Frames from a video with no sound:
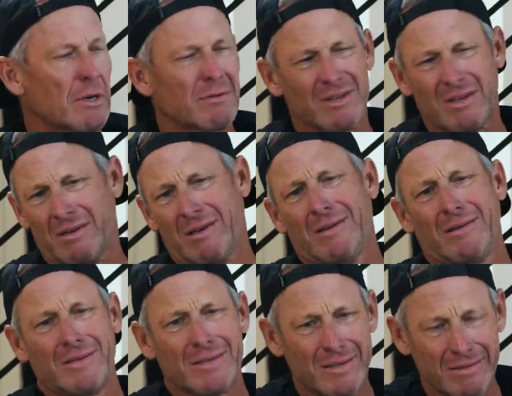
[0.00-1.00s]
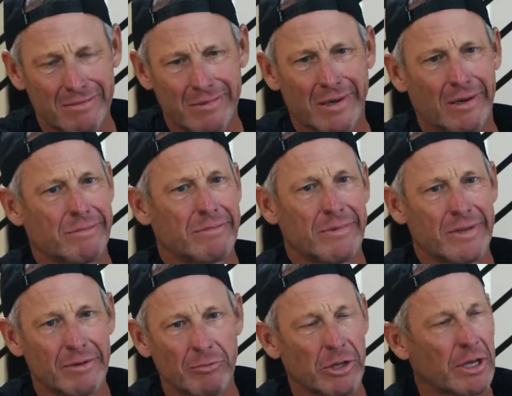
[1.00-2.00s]
And I was like, ah, this, you know, it
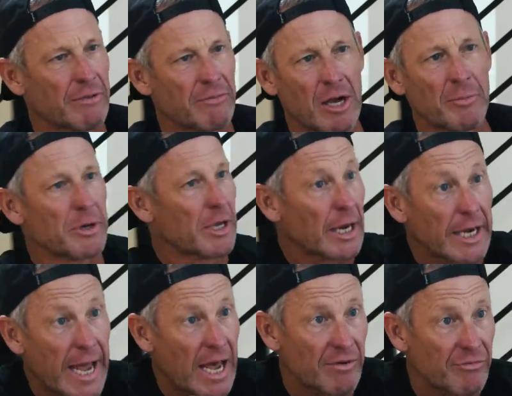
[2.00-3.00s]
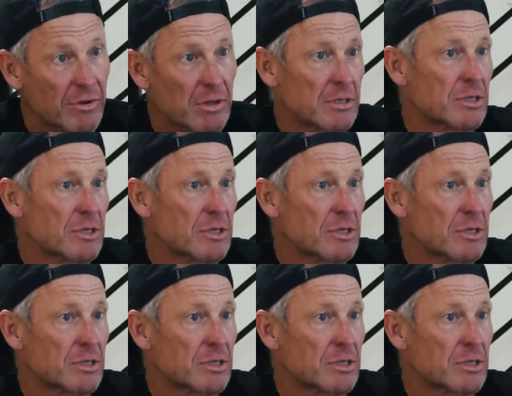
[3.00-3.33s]
didn't really even help me. You got any yeah. Advil?